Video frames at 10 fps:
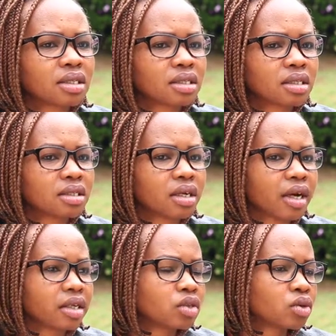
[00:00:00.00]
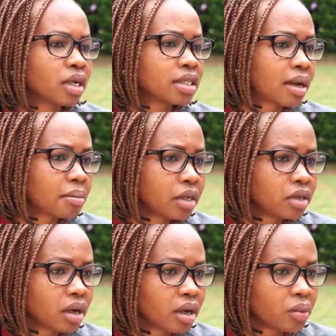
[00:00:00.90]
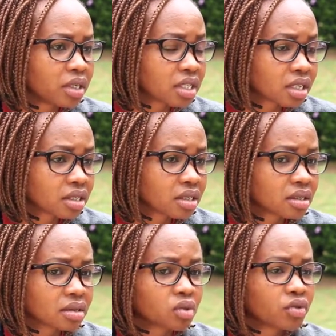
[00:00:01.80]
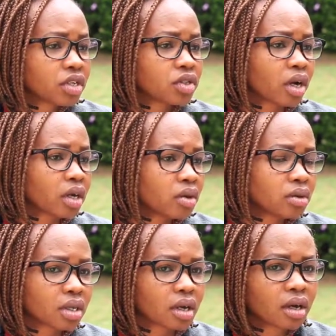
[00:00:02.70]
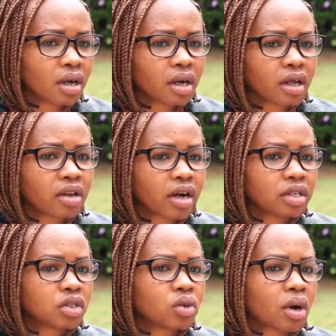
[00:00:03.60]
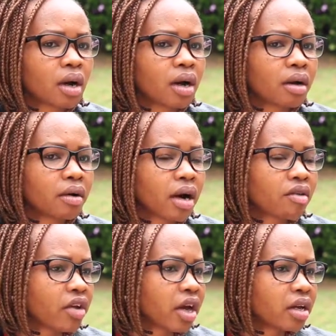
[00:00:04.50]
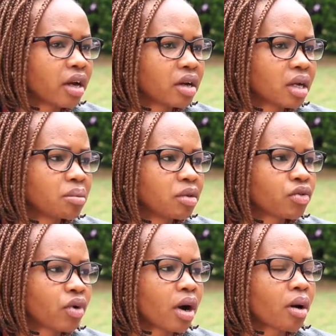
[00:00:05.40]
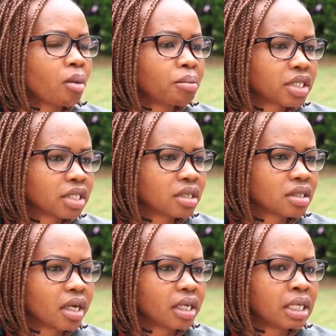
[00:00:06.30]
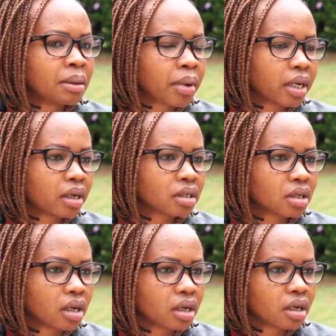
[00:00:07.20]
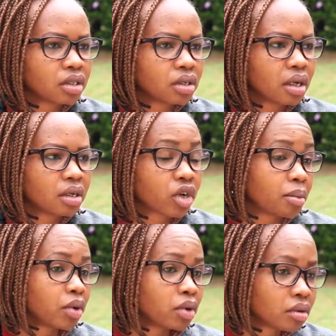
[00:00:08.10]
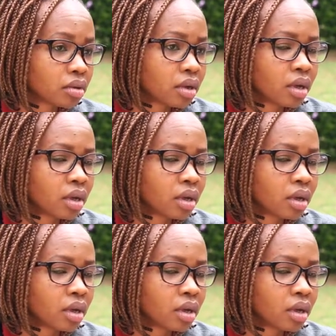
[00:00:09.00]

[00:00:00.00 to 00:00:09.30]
this is the right to examine witnesses, to face your accuser, the right to a fair hearing before a competent and independent tribunal,